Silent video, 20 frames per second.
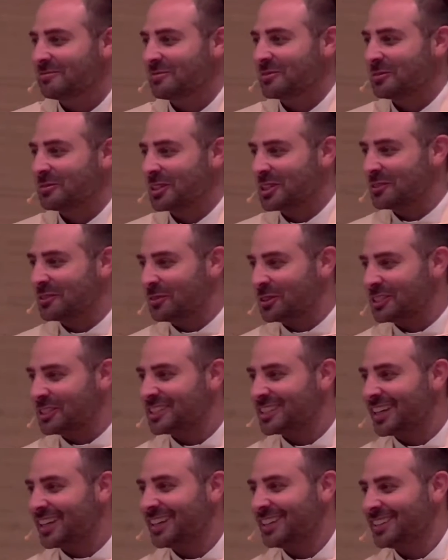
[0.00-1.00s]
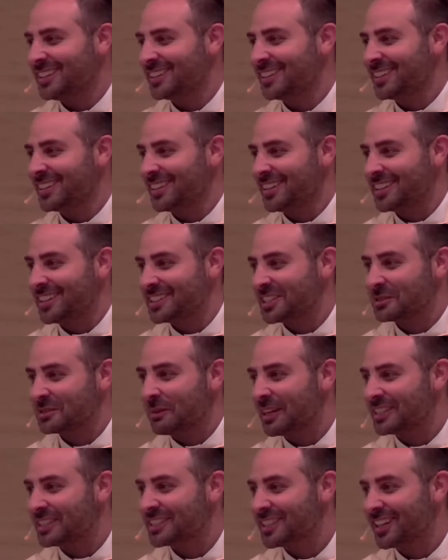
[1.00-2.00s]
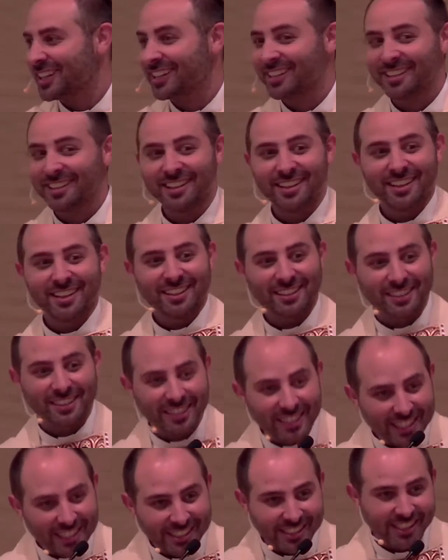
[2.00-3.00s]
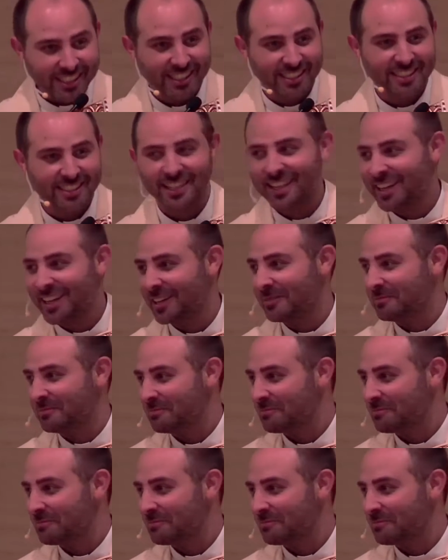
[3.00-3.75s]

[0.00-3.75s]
What did the voice say? "This is my son. Listen to him."